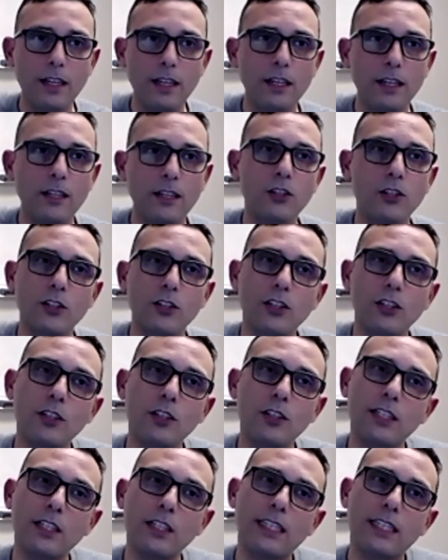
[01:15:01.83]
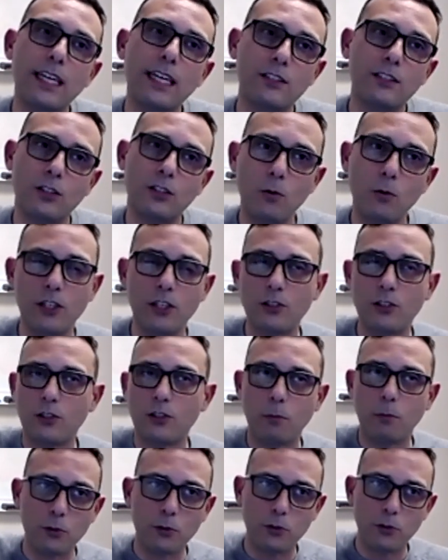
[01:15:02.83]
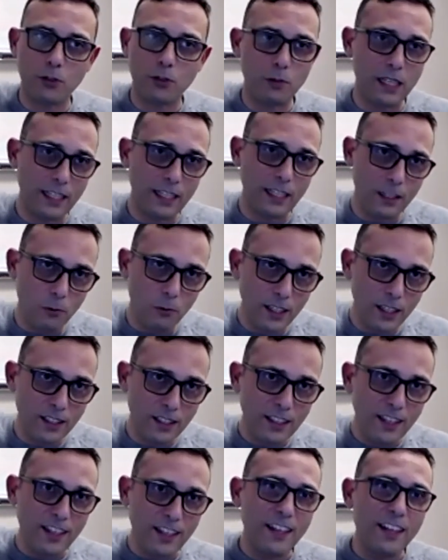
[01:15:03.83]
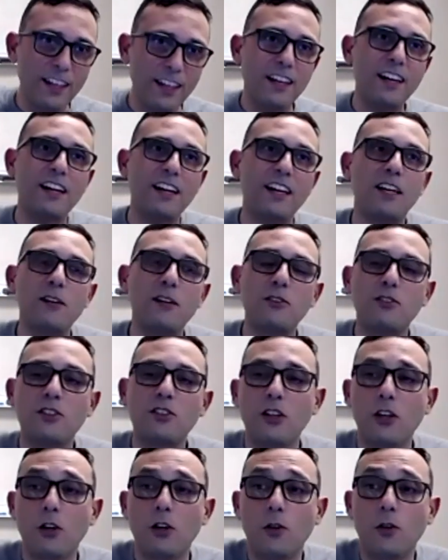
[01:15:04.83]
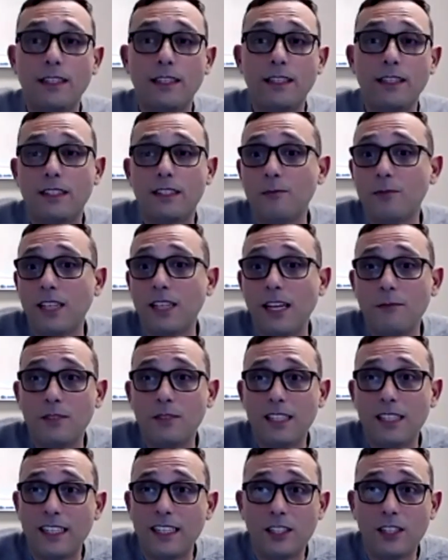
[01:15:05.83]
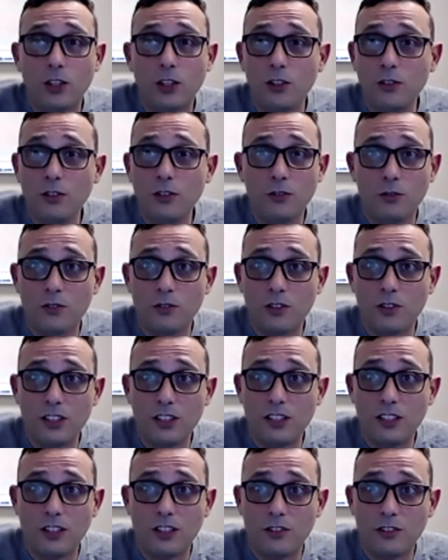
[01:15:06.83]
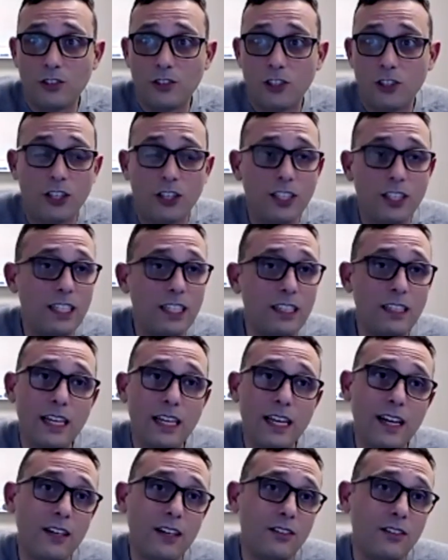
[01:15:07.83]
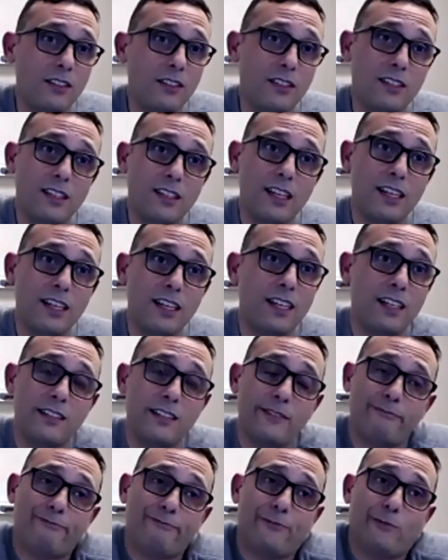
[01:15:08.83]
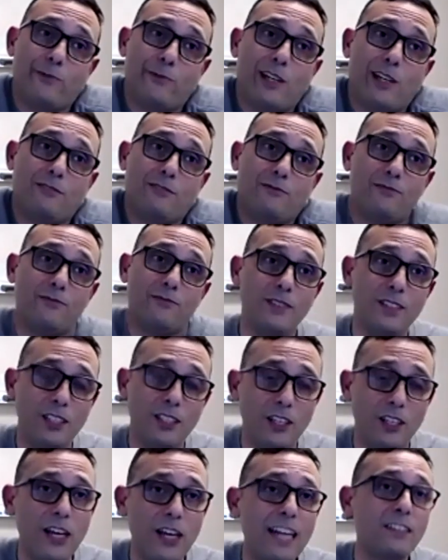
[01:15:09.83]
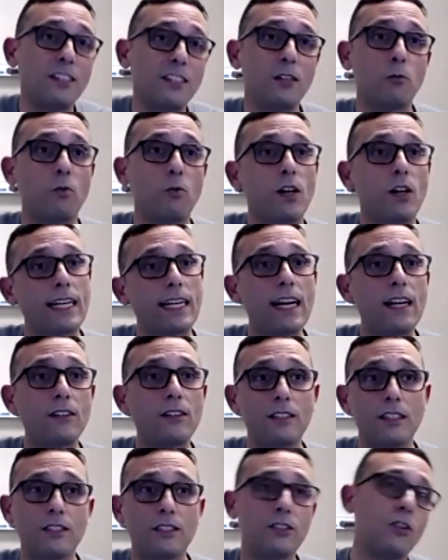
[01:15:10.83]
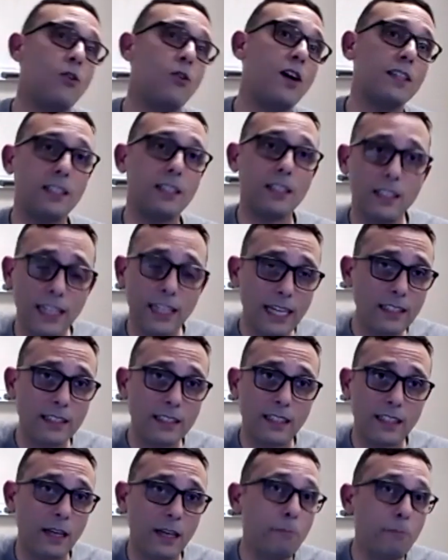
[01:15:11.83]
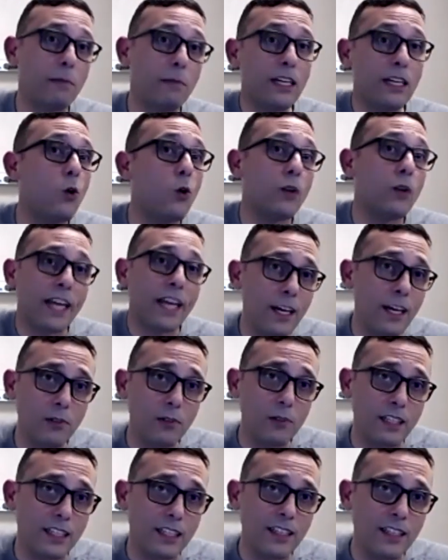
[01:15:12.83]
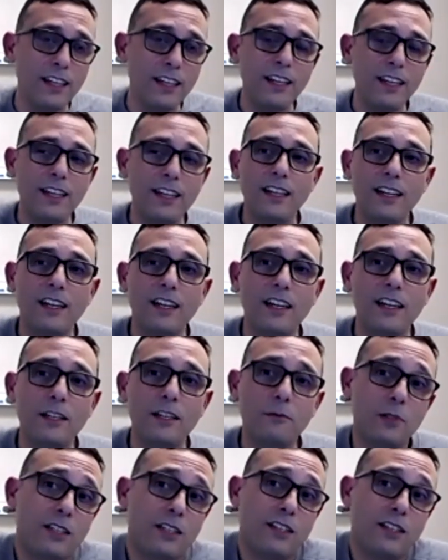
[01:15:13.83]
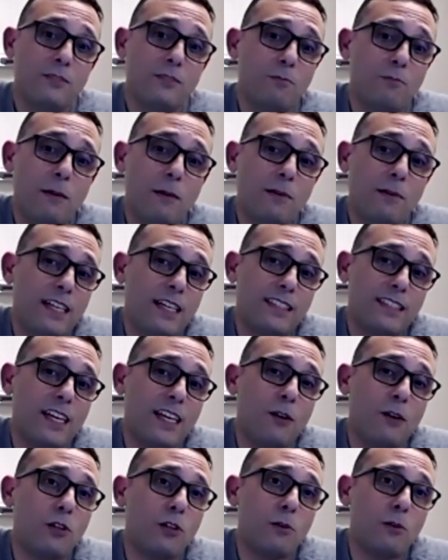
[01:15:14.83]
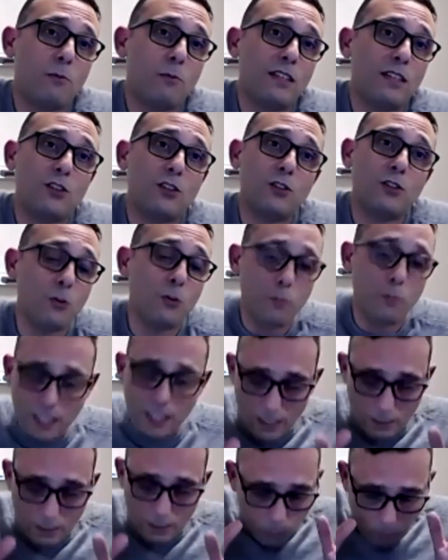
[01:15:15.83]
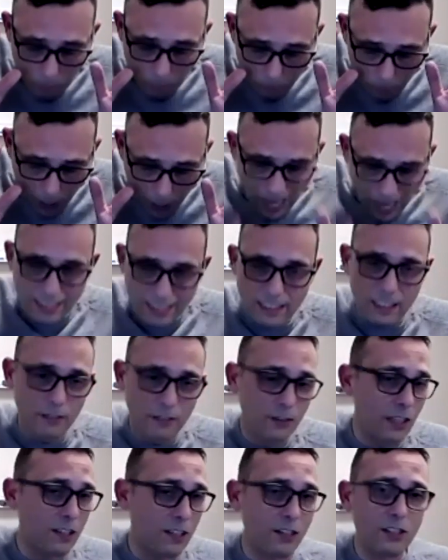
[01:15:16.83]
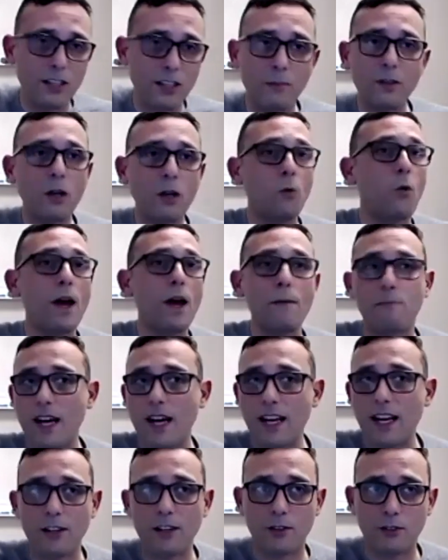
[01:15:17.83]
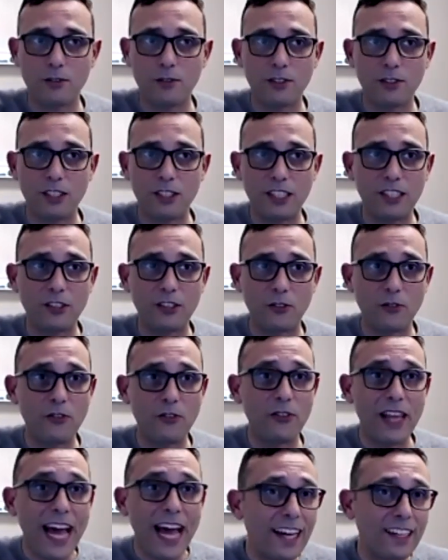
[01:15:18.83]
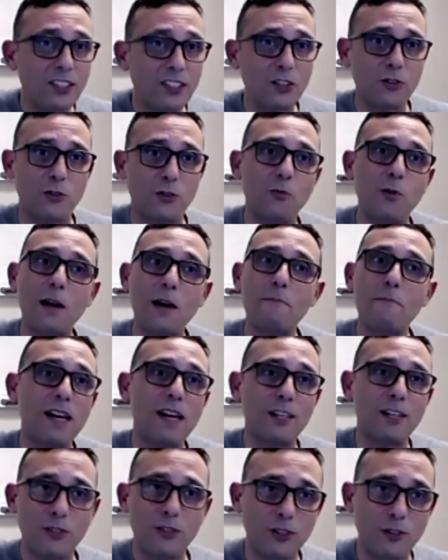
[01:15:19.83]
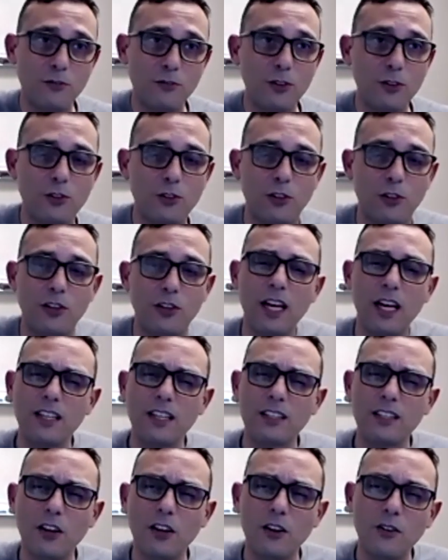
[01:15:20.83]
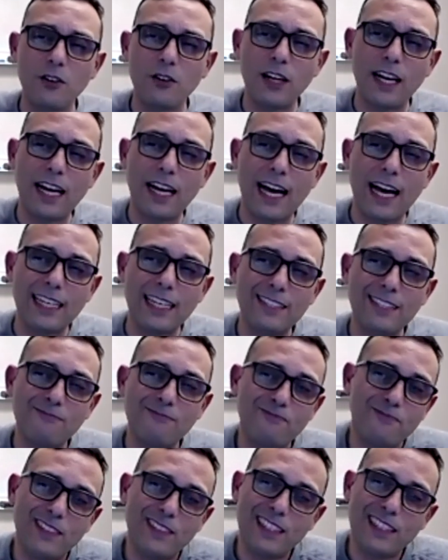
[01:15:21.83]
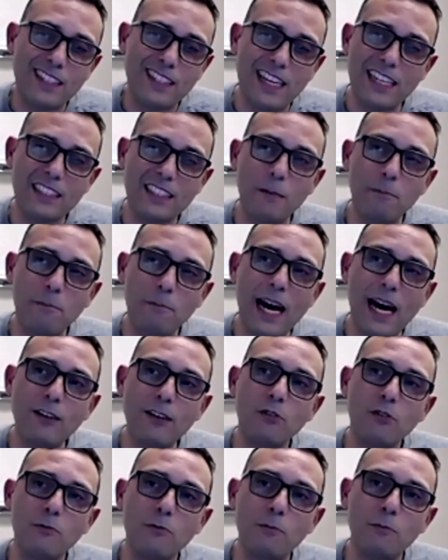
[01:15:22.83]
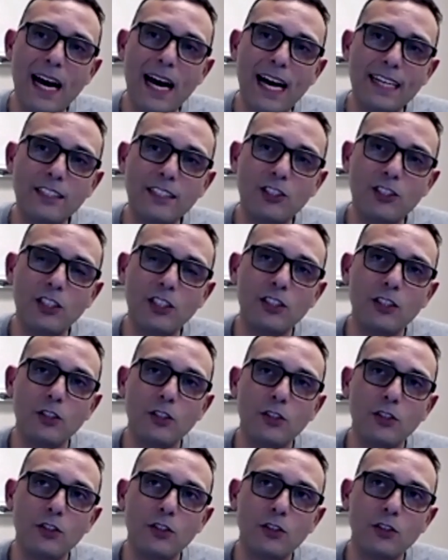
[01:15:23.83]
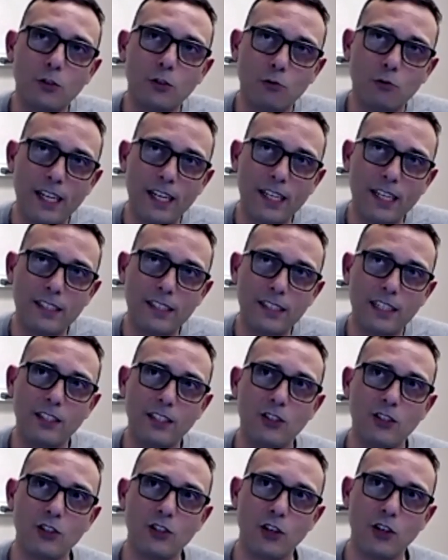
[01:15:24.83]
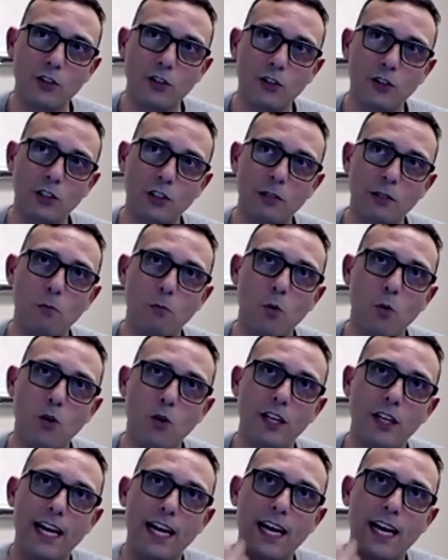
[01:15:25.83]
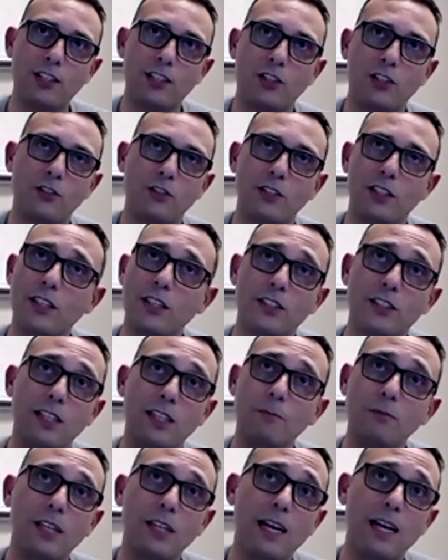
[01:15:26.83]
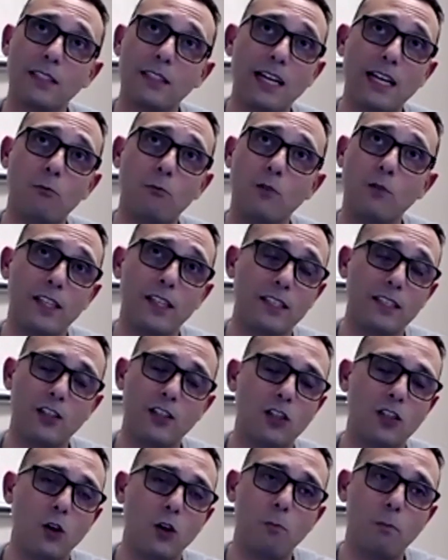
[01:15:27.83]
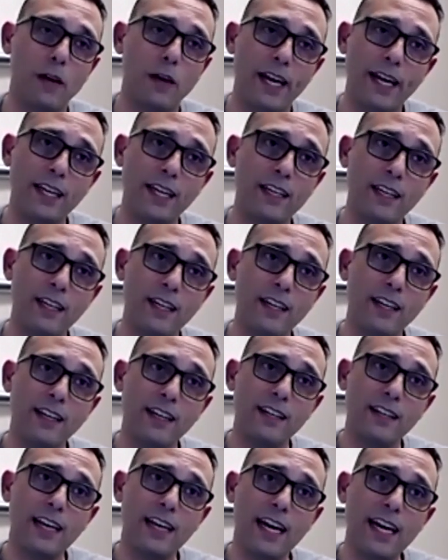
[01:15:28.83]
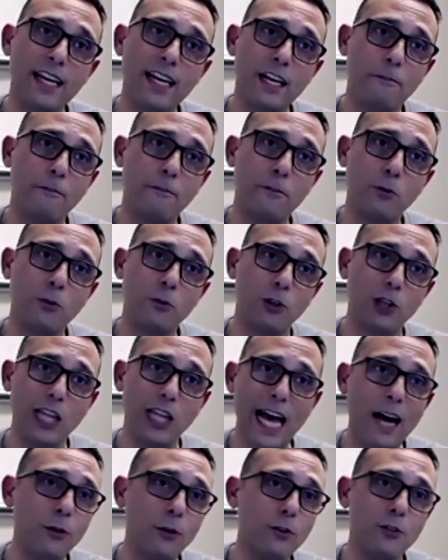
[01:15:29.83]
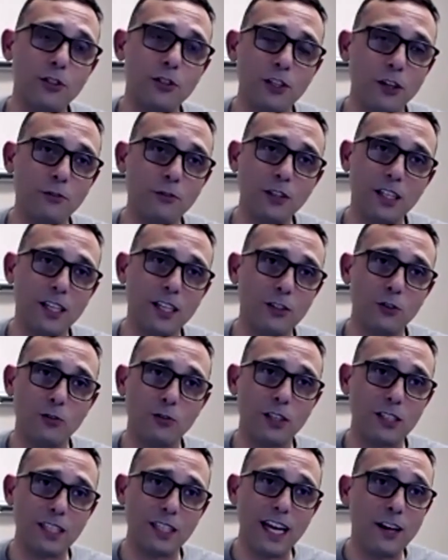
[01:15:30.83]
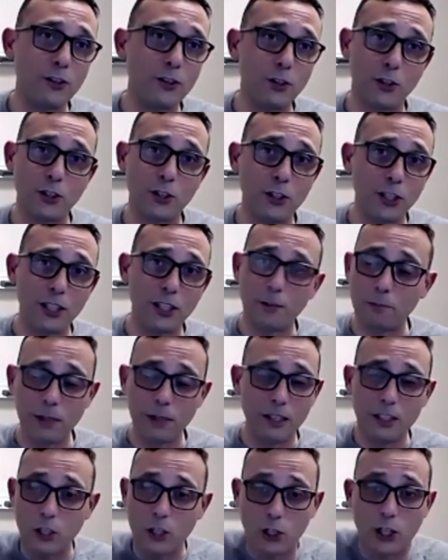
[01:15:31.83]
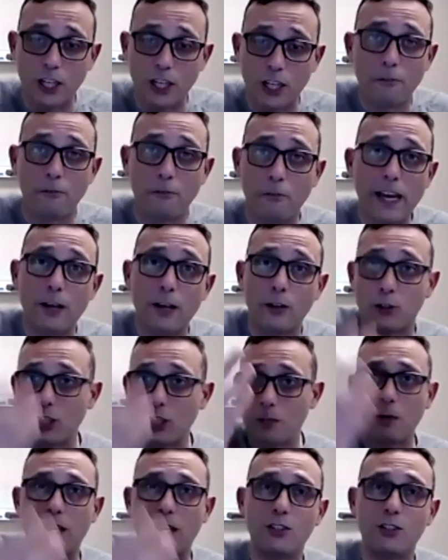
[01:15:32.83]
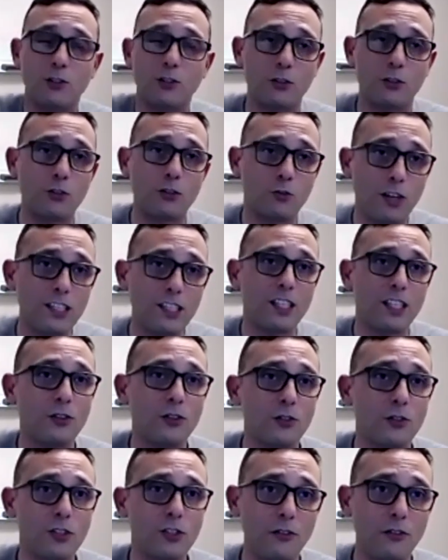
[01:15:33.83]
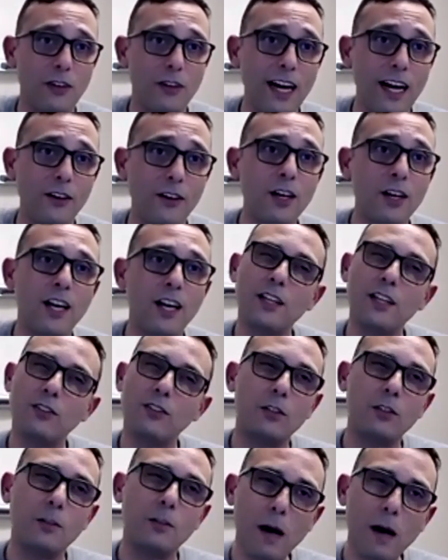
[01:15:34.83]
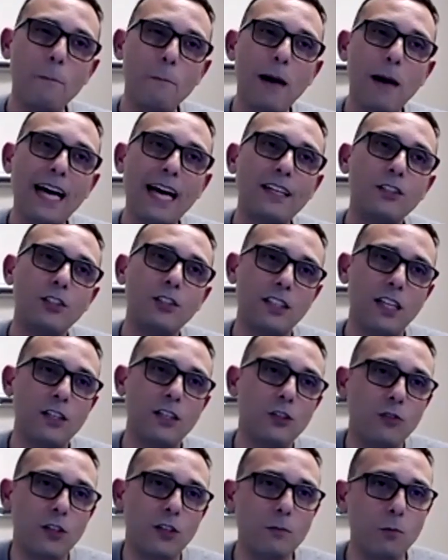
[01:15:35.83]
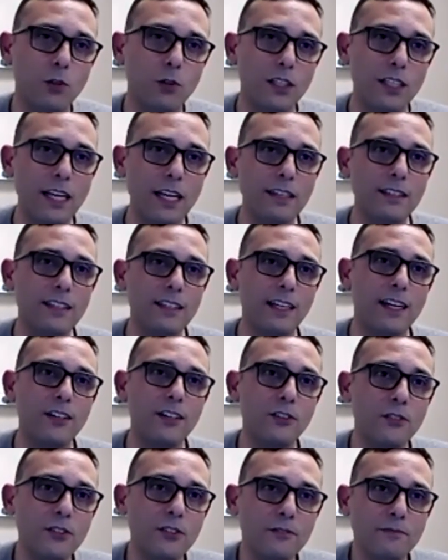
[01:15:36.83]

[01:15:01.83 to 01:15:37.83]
you're going to get to where you're supposed to be anyway. Yeah. Uh, so, and sometimes that includes, you know, shutting it down and saying, well, you know, that didn't work out. Let's go on mm. to hmm. the next thing and being okay with it. Yeah. Uh, because maybe that's not what you're meant to do, but I am positive that there's something way better, you know, next or way better in the future. So hmm. I, it's a matter of managing the stress internally more than externally because sometimes that risk is so big hmm. that if you allow yourself to get stressed out you're gonna be you're gonna fail just because you're stressing yourself out so yeah. it's about managing that stress more than anything else